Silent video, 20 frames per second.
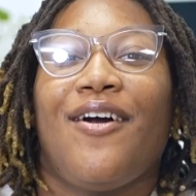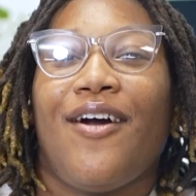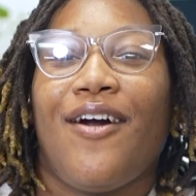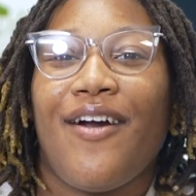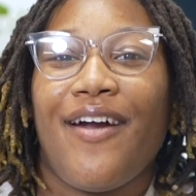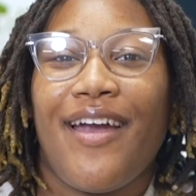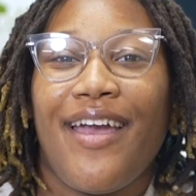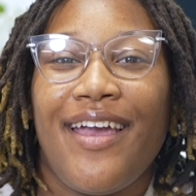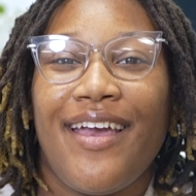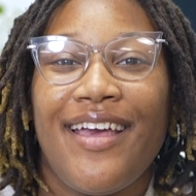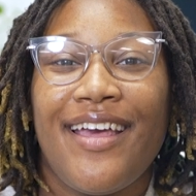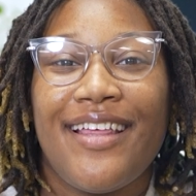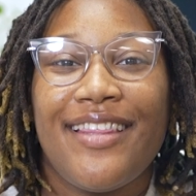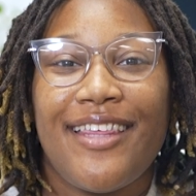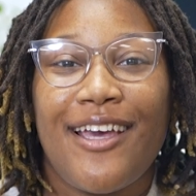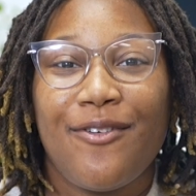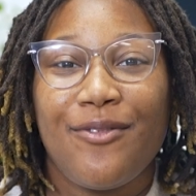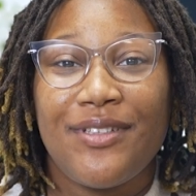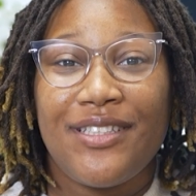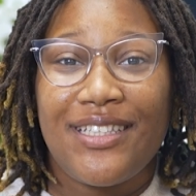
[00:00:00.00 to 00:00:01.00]
right,
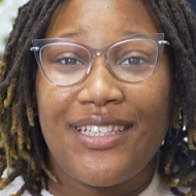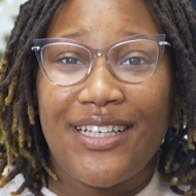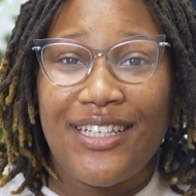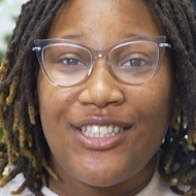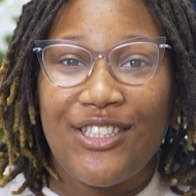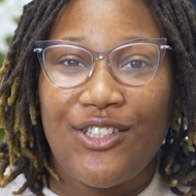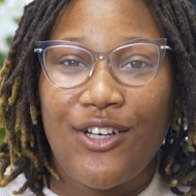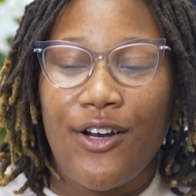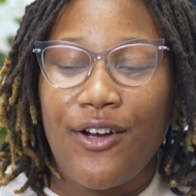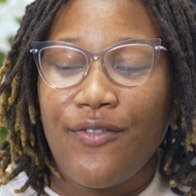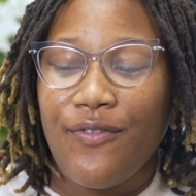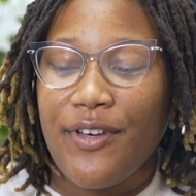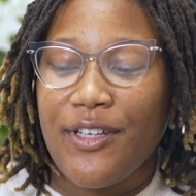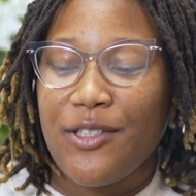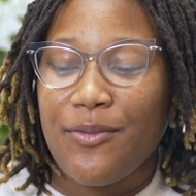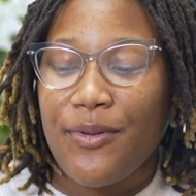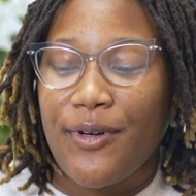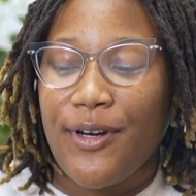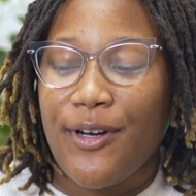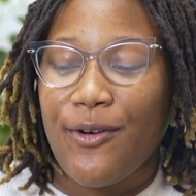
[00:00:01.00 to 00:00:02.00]
that was Let's Talk
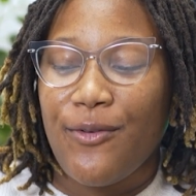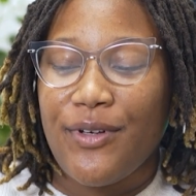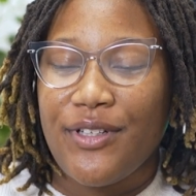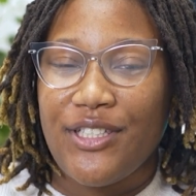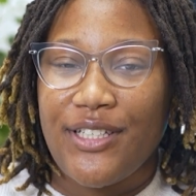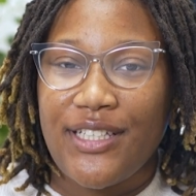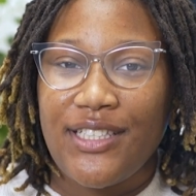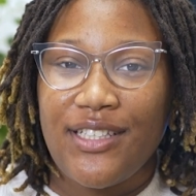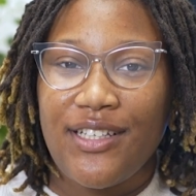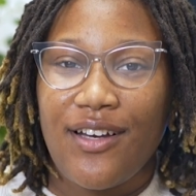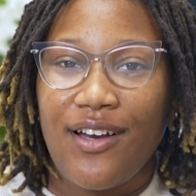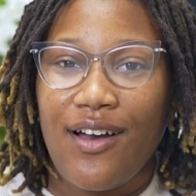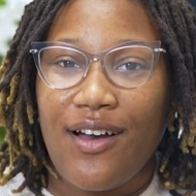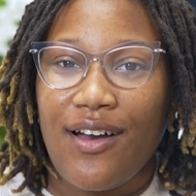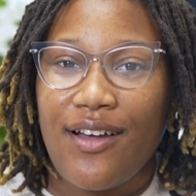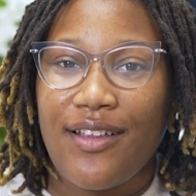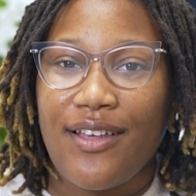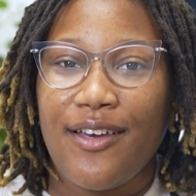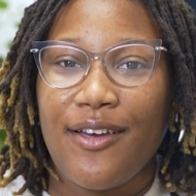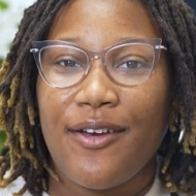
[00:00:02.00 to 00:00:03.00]
Vicksburg with Jessica
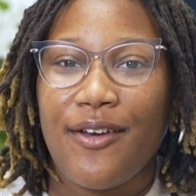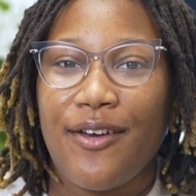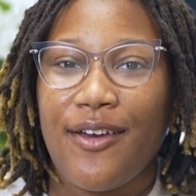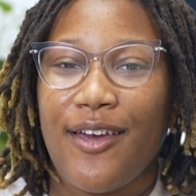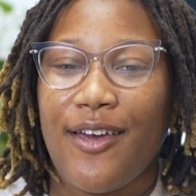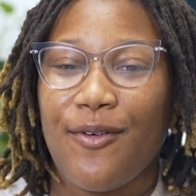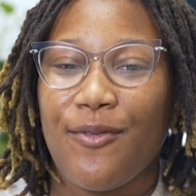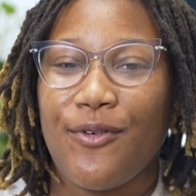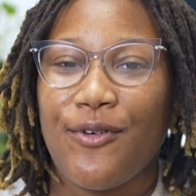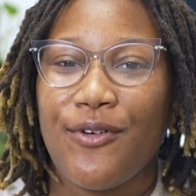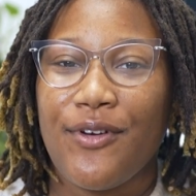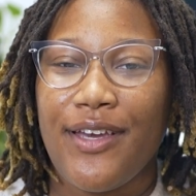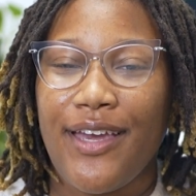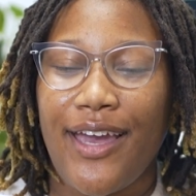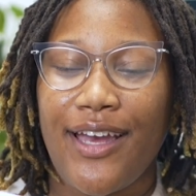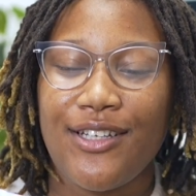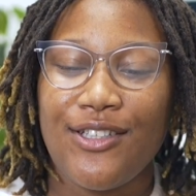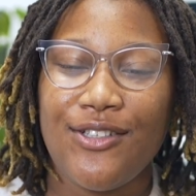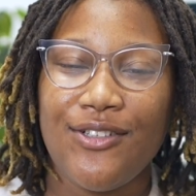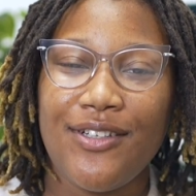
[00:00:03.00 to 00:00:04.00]
Holly, and we'll
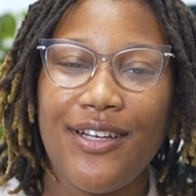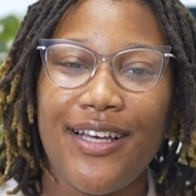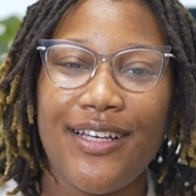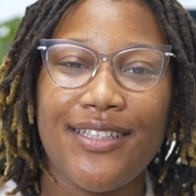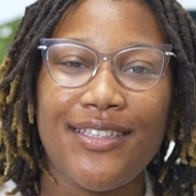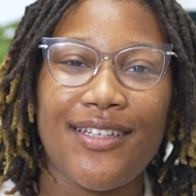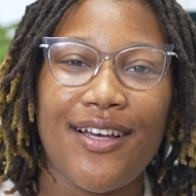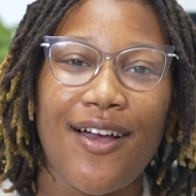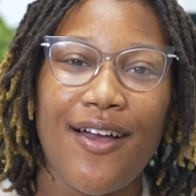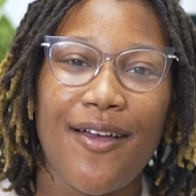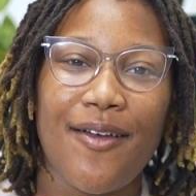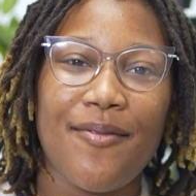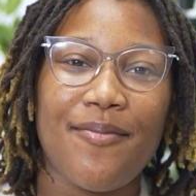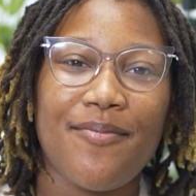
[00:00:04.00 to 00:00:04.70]
catch you next time.